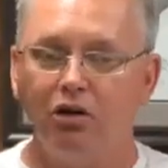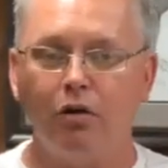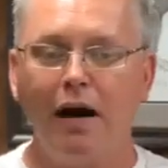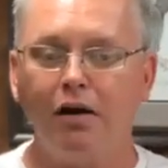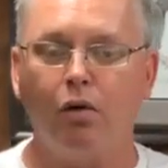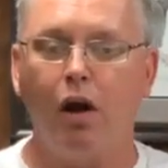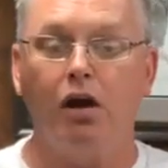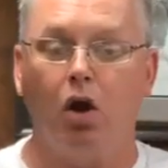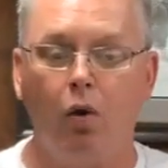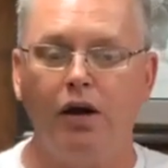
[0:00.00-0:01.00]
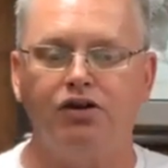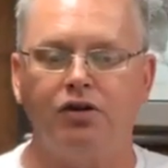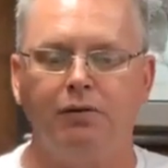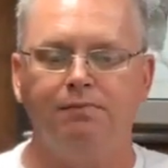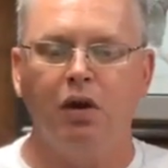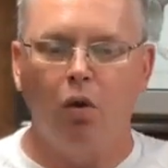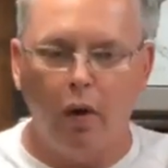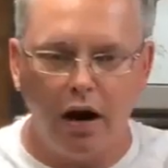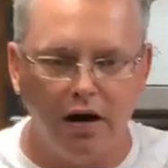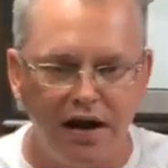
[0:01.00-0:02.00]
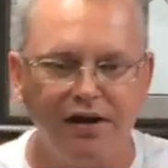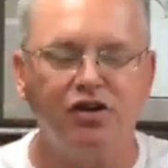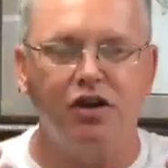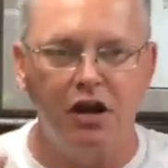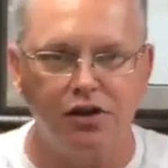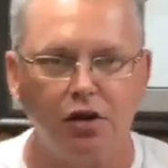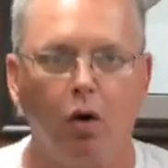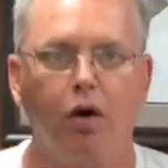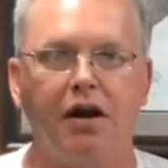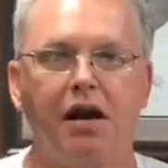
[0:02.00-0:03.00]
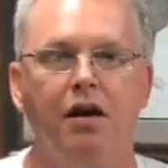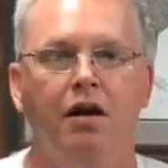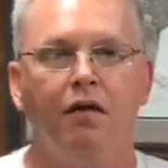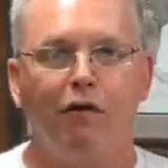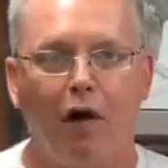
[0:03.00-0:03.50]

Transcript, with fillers: A great question. Where is the authority